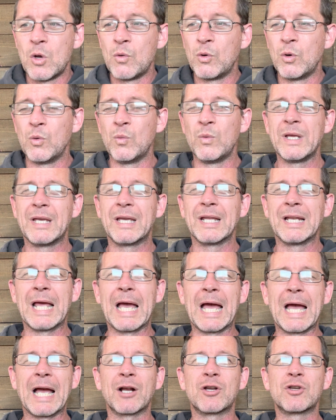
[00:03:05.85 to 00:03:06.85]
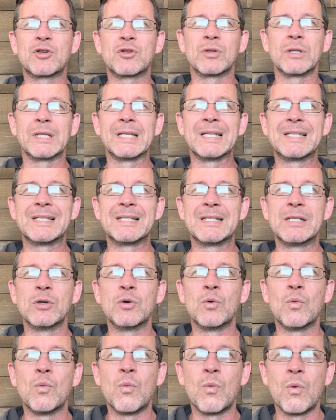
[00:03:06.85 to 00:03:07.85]
when we can actually
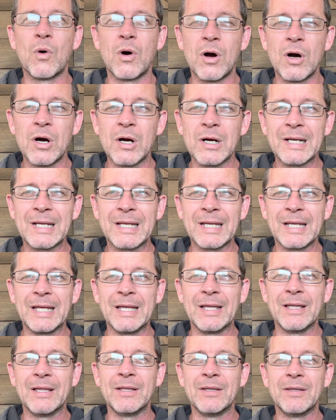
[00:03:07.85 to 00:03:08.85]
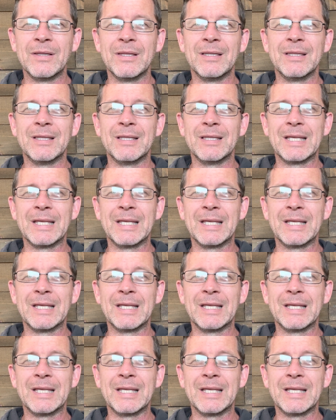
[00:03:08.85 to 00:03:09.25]
still walk in